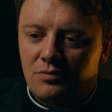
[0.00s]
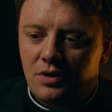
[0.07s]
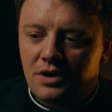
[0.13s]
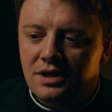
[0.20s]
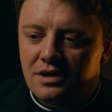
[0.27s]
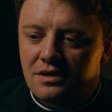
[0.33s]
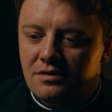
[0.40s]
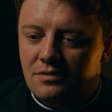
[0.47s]

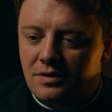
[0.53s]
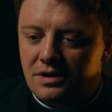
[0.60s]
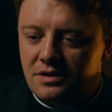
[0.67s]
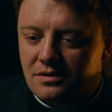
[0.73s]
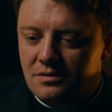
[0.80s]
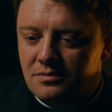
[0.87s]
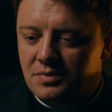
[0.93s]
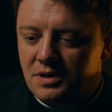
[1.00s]
working
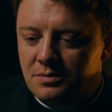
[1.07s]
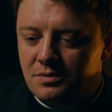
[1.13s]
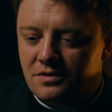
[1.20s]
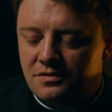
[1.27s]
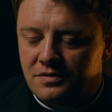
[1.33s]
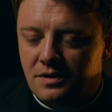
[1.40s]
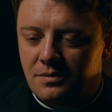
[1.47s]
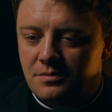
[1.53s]
with people
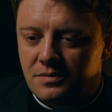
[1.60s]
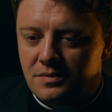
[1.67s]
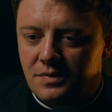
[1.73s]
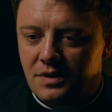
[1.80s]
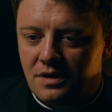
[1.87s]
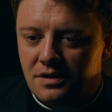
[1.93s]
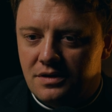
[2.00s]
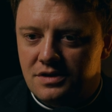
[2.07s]
from
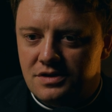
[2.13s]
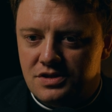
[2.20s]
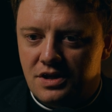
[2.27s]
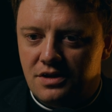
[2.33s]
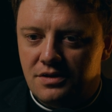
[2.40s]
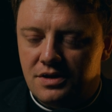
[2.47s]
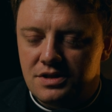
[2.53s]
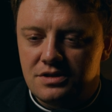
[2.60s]
this
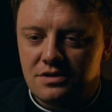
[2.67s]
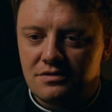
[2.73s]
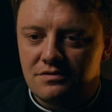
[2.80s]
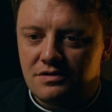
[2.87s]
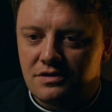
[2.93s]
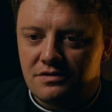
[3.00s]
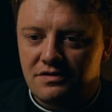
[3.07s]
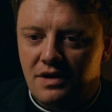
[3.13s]
generation
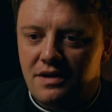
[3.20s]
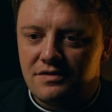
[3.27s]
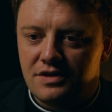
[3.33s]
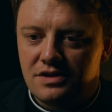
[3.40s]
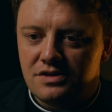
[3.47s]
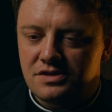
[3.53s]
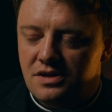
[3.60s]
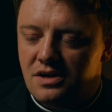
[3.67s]
for 5
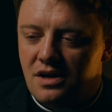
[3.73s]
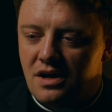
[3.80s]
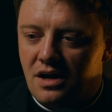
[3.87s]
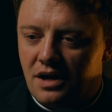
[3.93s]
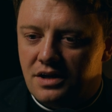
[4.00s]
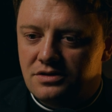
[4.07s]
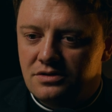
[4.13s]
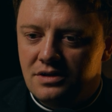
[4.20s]
years,
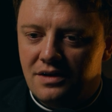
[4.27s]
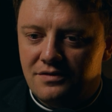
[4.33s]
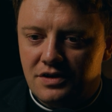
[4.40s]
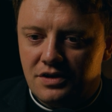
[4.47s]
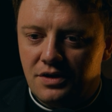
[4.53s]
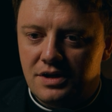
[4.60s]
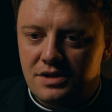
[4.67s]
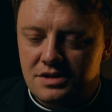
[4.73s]
I do have a
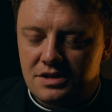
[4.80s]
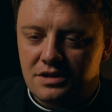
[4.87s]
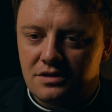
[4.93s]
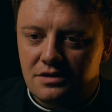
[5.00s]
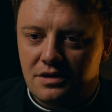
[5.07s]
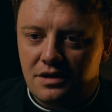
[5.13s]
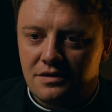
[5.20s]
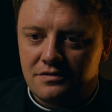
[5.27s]
great
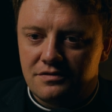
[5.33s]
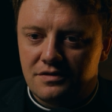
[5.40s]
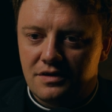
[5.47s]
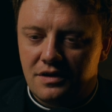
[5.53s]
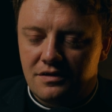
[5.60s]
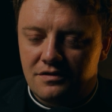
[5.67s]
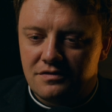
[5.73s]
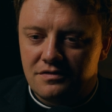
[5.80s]
deal
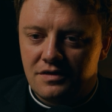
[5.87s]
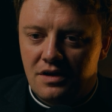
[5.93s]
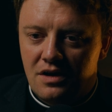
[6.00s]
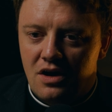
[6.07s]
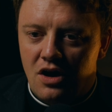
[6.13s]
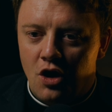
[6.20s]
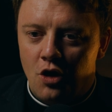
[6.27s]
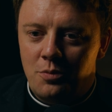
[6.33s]
of
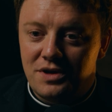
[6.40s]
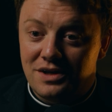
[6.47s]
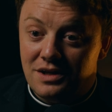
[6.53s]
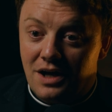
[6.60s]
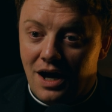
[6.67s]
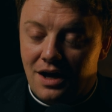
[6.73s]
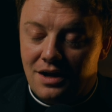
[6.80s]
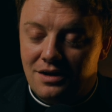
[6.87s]
hope in
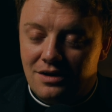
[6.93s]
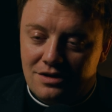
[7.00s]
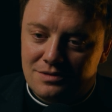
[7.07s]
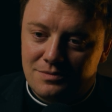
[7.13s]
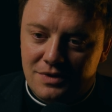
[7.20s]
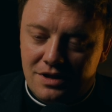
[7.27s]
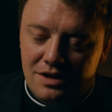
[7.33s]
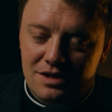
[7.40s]
God,
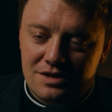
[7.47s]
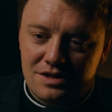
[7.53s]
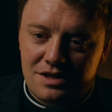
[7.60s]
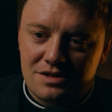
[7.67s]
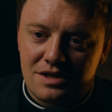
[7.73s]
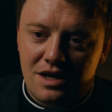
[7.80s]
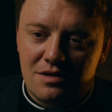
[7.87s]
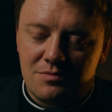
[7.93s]
ultimately, as I
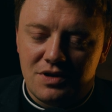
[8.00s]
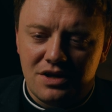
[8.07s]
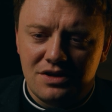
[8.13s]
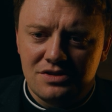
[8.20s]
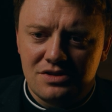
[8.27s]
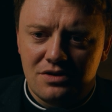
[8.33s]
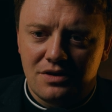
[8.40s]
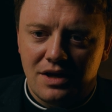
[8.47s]
said, but
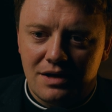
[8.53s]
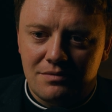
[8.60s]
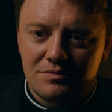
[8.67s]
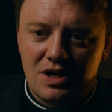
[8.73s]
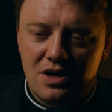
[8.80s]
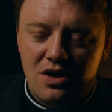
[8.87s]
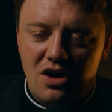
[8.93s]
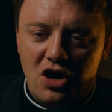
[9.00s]
also like
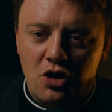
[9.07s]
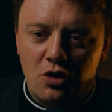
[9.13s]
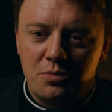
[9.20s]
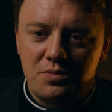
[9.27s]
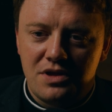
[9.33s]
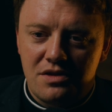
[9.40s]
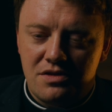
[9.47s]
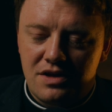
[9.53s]

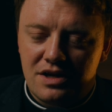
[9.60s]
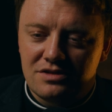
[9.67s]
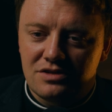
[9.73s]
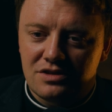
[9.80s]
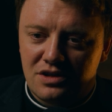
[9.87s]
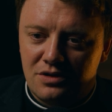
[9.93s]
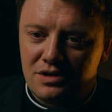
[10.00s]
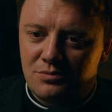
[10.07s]
hope that things are
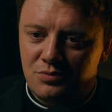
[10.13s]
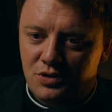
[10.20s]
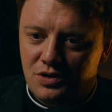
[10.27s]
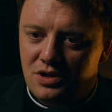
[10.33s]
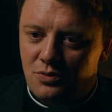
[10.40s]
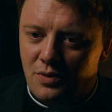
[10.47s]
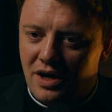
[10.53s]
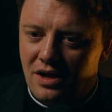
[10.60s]
going
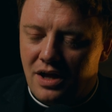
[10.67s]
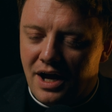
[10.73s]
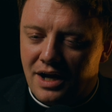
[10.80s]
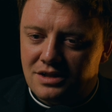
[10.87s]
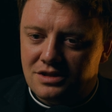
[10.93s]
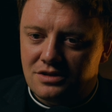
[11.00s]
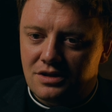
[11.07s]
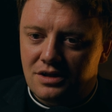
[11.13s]
pretty well,
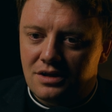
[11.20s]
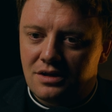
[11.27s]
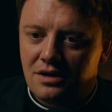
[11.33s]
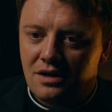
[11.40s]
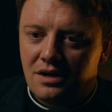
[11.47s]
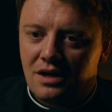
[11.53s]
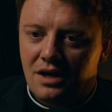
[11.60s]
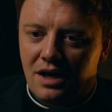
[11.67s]
actually.
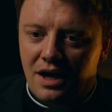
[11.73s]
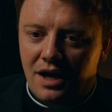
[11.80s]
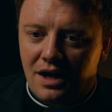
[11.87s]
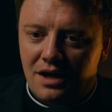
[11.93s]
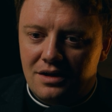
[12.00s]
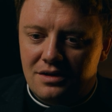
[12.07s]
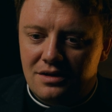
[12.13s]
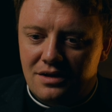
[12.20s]

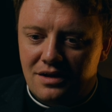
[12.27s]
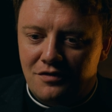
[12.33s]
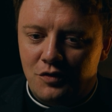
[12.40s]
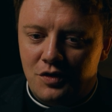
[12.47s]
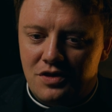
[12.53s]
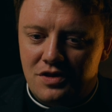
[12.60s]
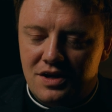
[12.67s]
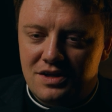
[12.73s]
And if
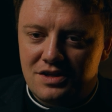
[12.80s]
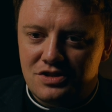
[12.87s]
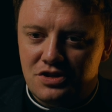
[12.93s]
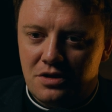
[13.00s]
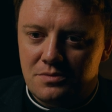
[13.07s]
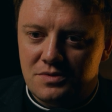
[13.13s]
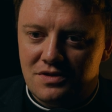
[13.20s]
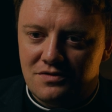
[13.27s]
we think in
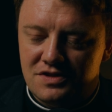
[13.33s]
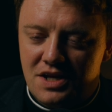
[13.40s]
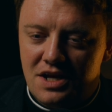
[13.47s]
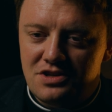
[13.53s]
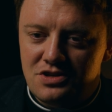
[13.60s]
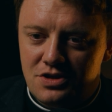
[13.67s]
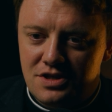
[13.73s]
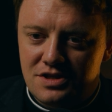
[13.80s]
terms of
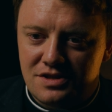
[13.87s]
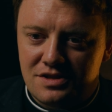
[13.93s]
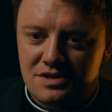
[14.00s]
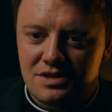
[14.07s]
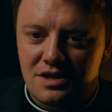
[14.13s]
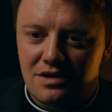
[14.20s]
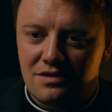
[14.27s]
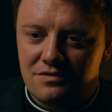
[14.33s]
centuries
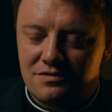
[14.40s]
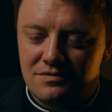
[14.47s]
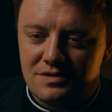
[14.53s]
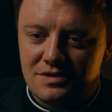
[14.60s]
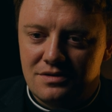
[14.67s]
instead of